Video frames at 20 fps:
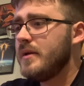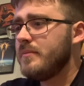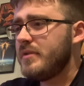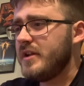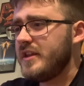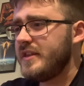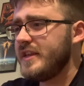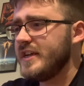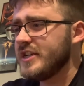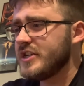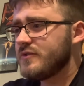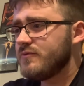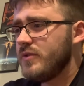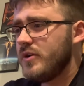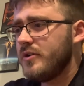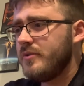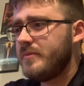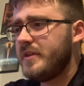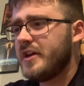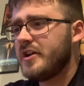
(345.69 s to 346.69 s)
But in this
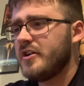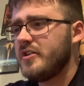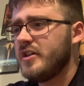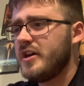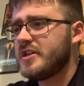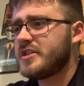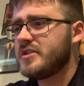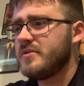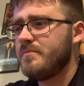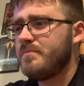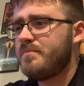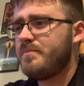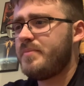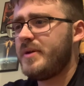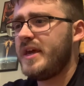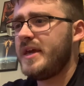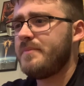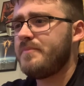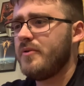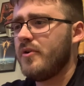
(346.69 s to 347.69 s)
room, you got like some
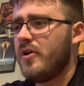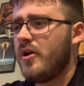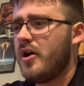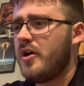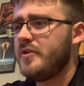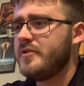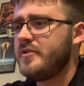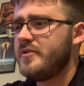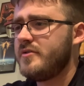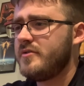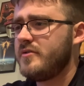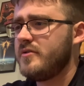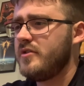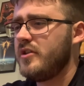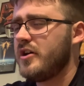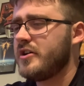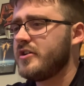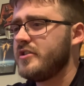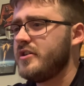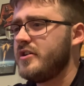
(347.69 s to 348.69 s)
people on,
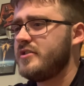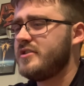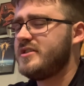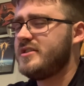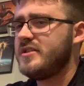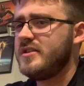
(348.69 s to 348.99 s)
like on a,